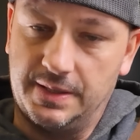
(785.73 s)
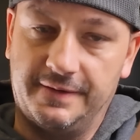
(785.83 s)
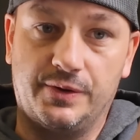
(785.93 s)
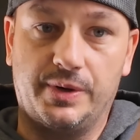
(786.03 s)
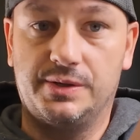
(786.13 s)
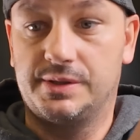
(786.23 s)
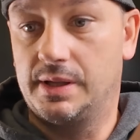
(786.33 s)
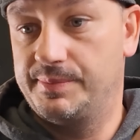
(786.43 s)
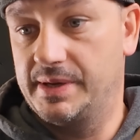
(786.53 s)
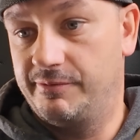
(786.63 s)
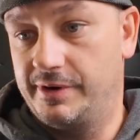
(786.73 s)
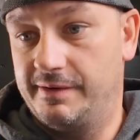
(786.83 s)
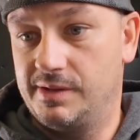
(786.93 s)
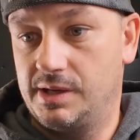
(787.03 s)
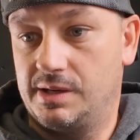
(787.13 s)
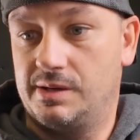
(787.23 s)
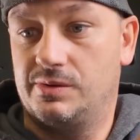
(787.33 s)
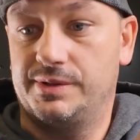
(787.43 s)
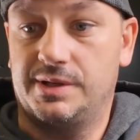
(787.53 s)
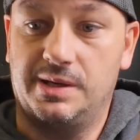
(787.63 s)
Even though I use the laptop for everything, I
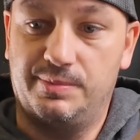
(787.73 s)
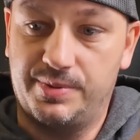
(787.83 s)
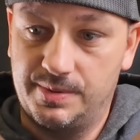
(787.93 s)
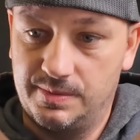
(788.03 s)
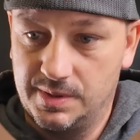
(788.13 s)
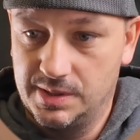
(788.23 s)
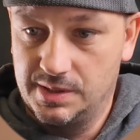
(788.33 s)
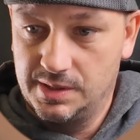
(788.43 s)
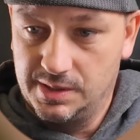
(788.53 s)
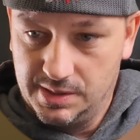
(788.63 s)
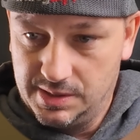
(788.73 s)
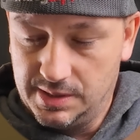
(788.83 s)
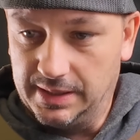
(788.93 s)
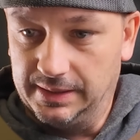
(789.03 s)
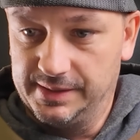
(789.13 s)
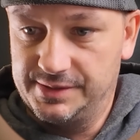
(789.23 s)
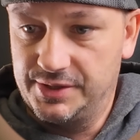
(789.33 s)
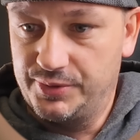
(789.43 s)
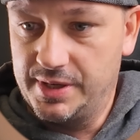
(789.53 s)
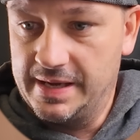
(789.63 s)
always keep at least a
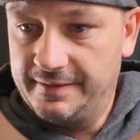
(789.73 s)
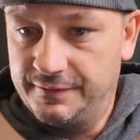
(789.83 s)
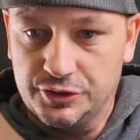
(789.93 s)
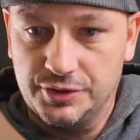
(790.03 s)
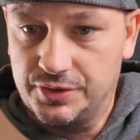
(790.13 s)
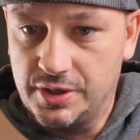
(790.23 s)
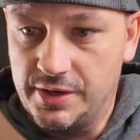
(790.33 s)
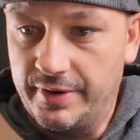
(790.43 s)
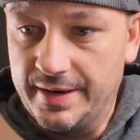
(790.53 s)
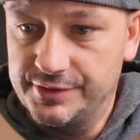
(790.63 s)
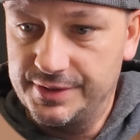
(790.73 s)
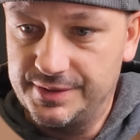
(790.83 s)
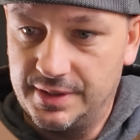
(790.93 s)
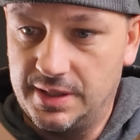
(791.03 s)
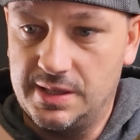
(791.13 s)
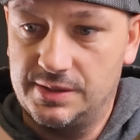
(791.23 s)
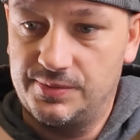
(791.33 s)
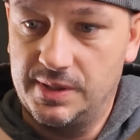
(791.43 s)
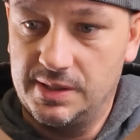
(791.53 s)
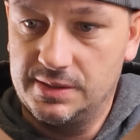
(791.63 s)
3.5-inch screen around just in case
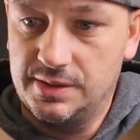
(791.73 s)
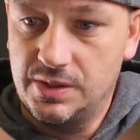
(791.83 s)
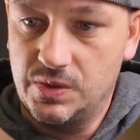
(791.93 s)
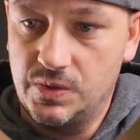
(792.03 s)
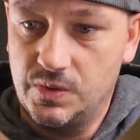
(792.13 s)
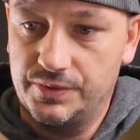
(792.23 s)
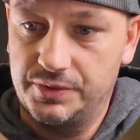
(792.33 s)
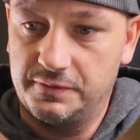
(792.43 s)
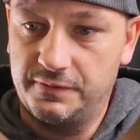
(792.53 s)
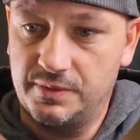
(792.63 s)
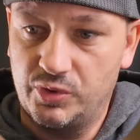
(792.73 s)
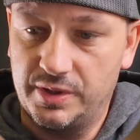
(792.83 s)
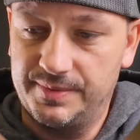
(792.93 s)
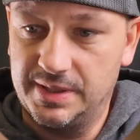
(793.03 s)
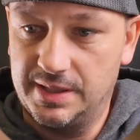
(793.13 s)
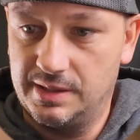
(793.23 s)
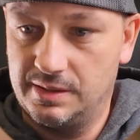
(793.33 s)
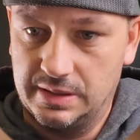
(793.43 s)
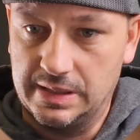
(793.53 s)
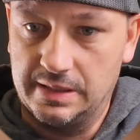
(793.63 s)
we need to do a firmware update,
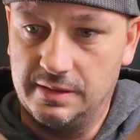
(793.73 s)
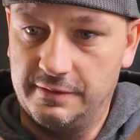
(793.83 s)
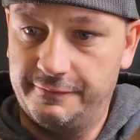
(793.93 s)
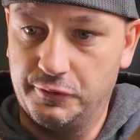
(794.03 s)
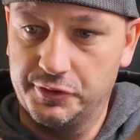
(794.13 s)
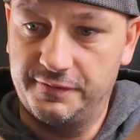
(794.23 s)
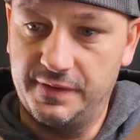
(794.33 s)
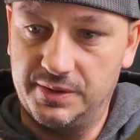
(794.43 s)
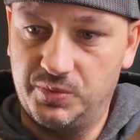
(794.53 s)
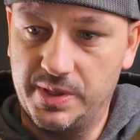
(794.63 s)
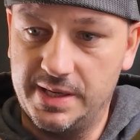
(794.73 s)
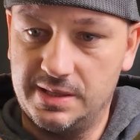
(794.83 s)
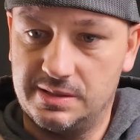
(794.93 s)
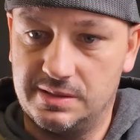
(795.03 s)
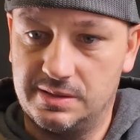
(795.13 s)
kind of the force-fed way.